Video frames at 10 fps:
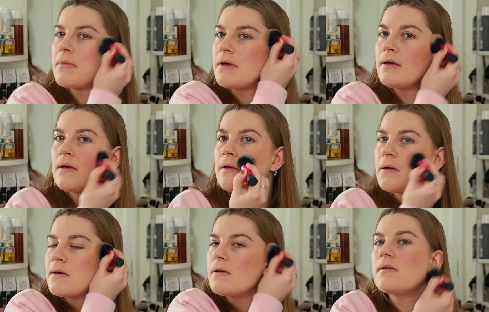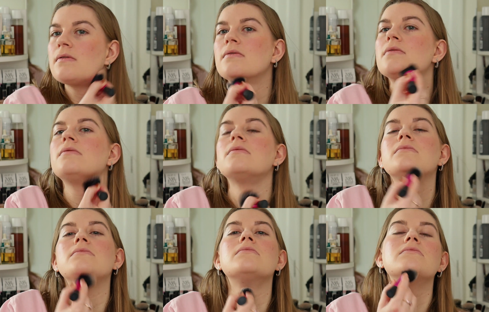
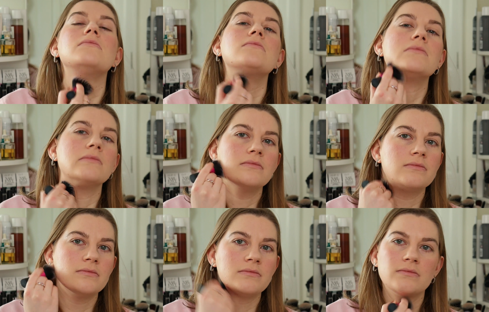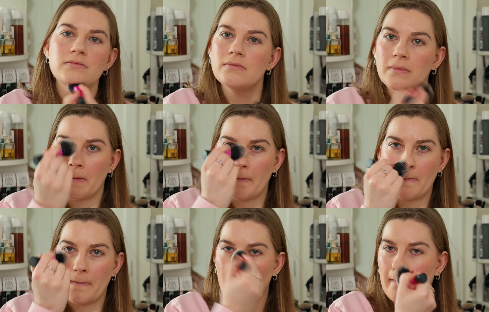
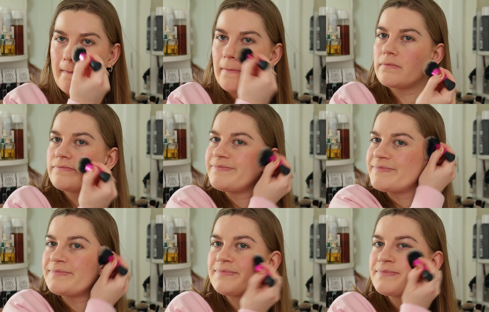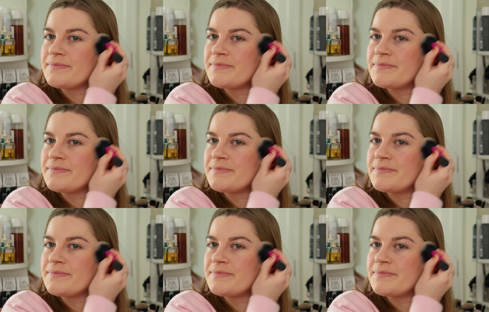(silence)